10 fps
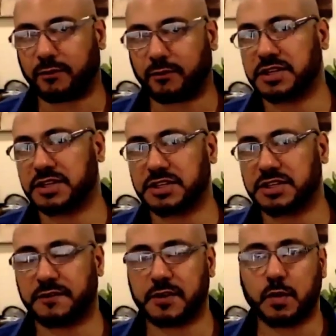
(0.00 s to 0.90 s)
For instance, if
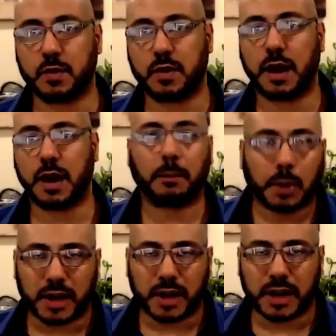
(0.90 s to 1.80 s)
you
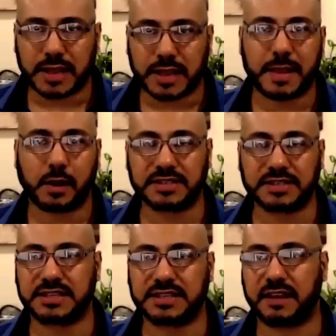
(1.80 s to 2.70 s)
uploaded an email
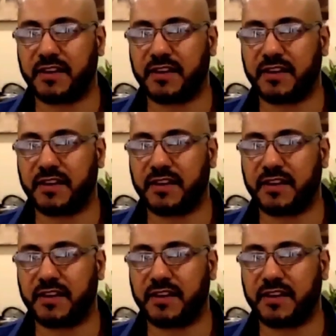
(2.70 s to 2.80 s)
list and said,